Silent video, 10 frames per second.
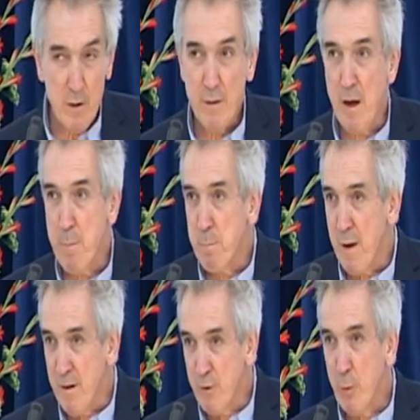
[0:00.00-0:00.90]
That
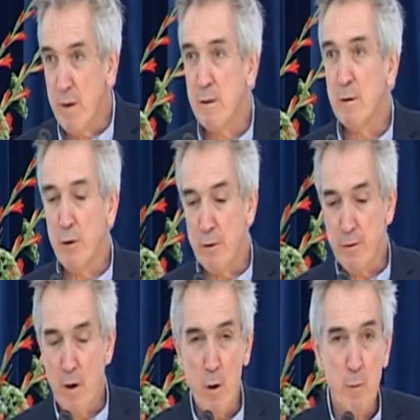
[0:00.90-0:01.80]
meant we had a lot of
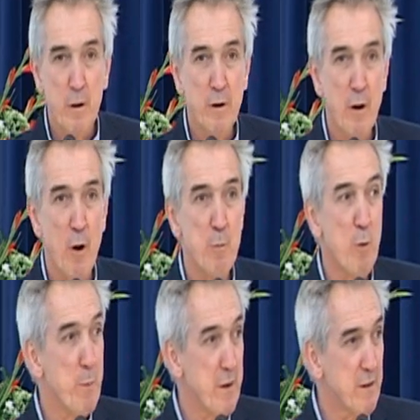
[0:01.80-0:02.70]

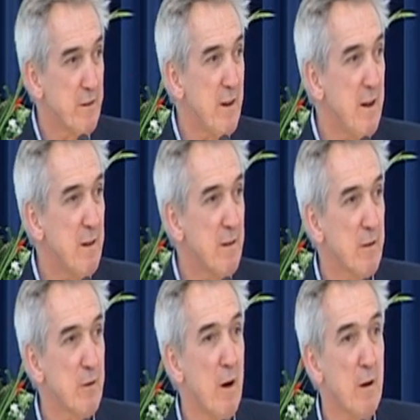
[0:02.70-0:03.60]
comorbidity.
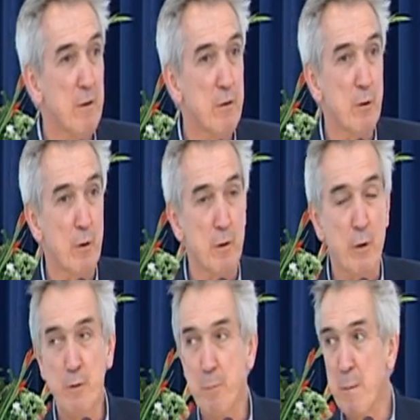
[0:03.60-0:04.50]
The trial took a
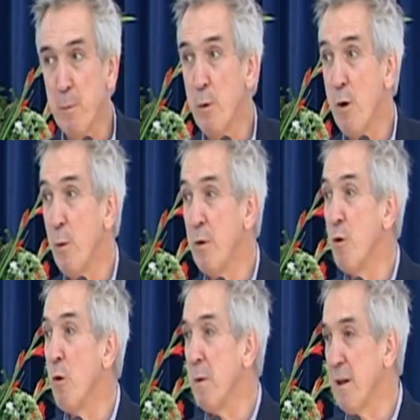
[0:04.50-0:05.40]
lot of people who were
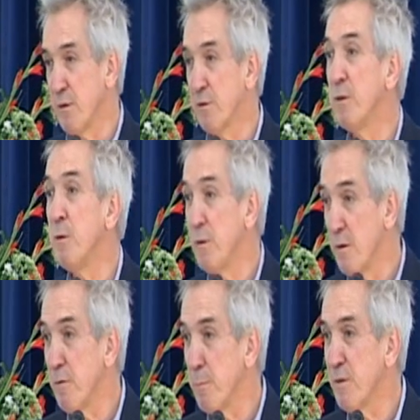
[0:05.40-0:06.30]
normally excluded
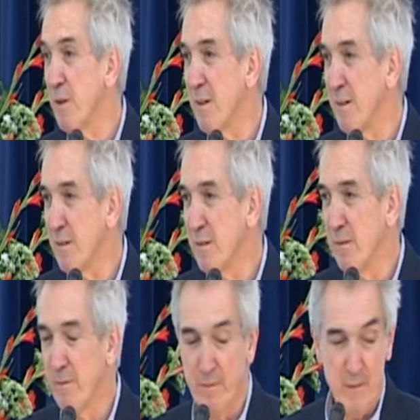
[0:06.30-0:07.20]
from studies.